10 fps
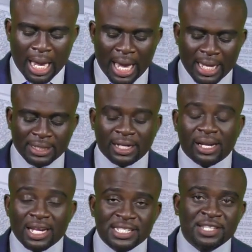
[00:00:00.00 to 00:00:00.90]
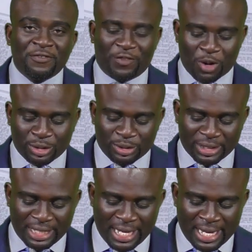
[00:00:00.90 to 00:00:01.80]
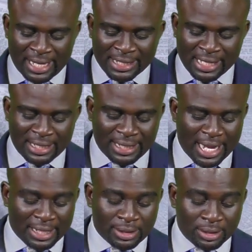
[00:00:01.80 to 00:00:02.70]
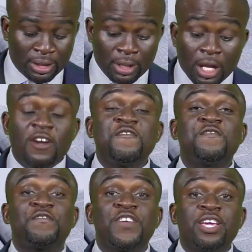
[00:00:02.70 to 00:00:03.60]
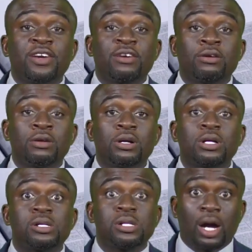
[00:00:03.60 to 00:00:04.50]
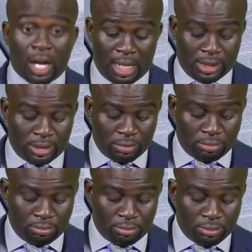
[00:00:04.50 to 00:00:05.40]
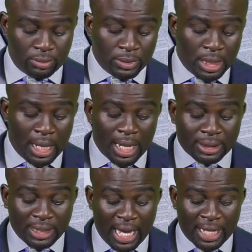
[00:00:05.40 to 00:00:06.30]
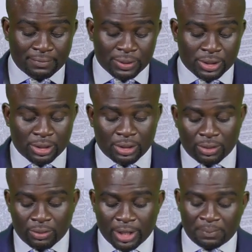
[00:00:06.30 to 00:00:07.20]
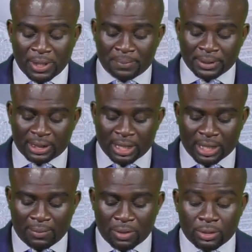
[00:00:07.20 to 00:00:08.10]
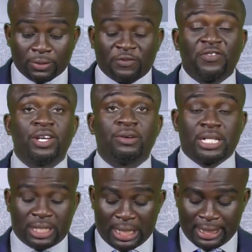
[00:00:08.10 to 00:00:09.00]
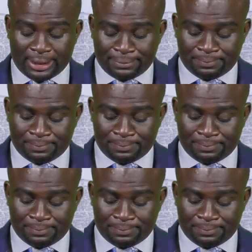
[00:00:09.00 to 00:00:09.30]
And the lesson for today is entitled Fear God. And times when people think about fearing God,